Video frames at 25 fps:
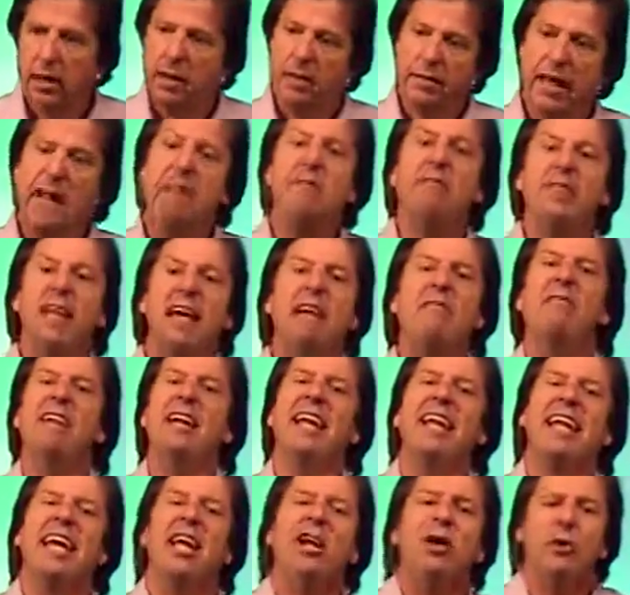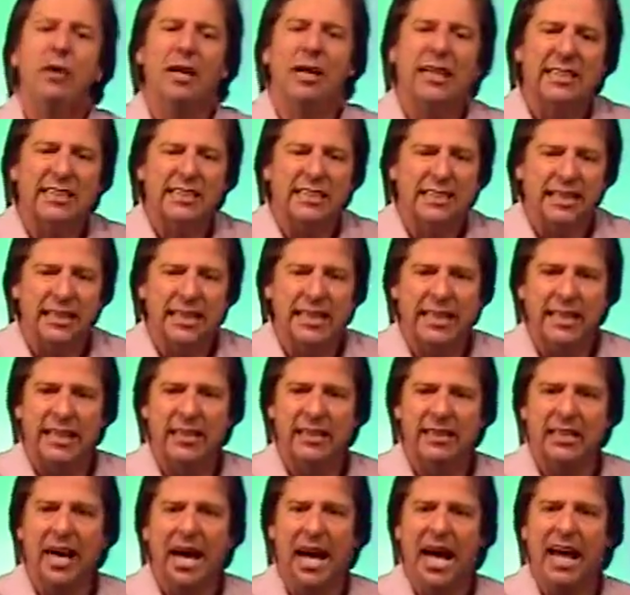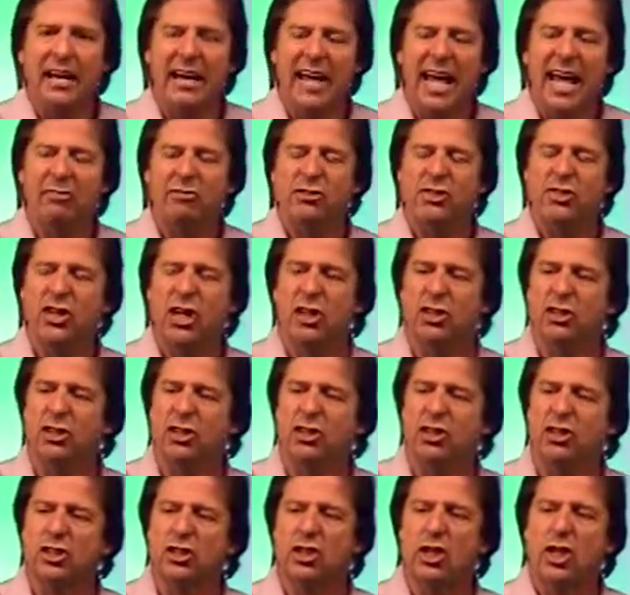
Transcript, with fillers: They've, they've literally seen God have such